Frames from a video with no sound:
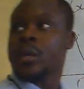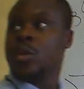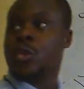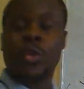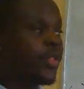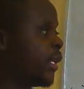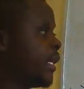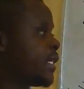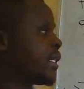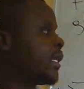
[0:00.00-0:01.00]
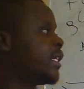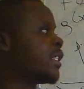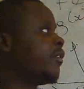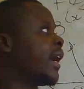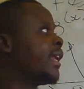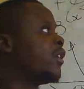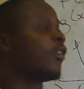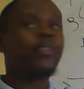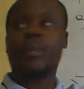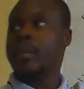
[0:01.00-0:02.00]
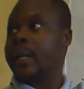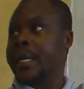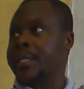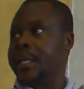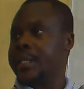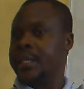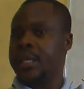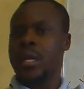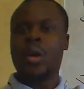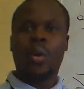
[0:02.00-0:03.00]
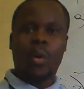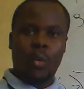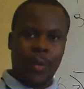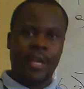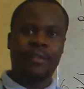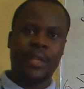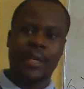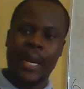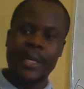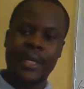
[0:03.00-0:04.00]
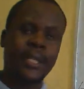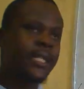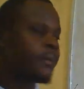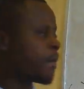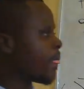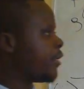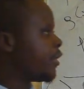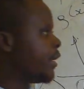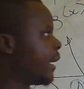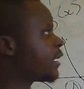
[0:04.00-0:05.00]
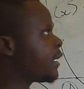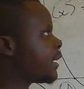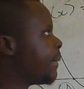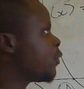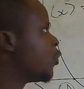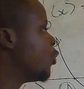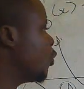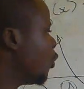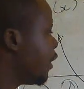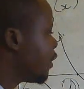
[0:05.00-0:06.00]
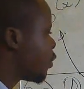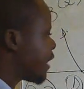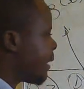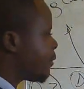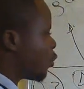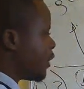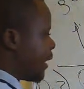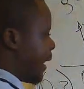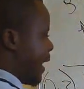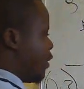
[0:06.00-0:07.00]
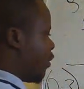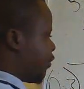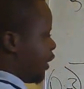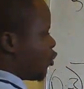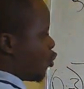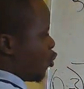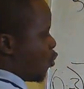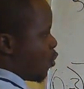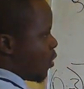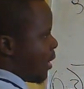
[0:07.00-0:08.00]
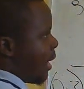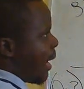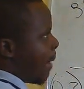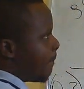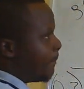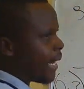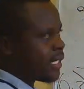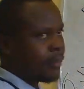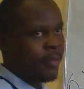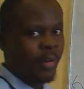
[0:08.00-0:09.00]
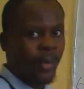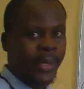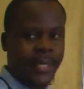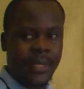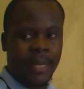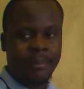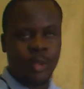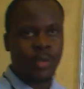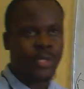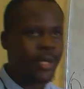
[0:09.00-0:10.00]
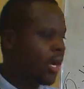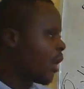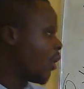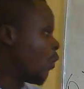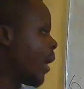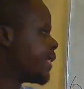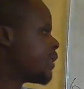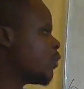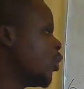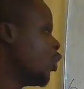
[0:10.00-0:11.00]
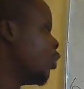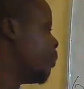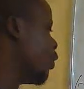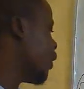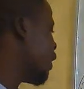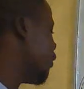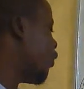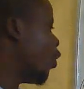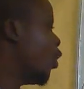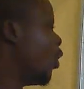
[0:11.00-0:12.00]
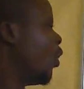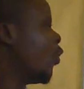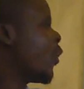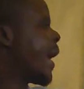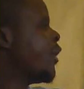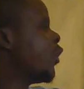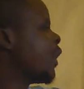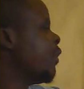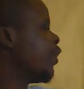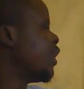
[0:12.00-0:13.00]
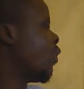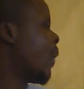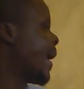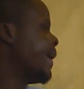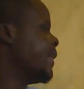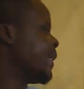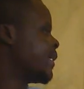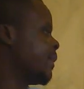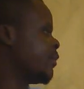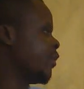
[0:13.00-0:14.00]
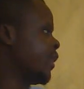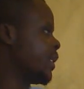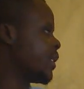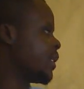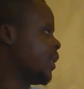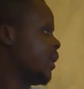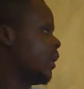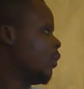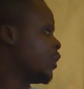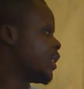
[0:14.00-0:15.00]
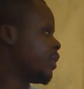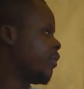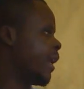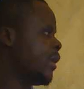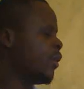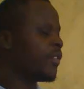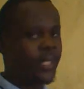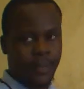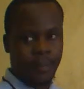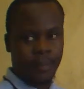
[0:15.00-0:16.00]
So this is the value of gradient. We have the gradient. The next step to do is to substitute any of these two. But before we can substitute, what will you be looking for? We are looking for the y-intercept of this, which is the value of c.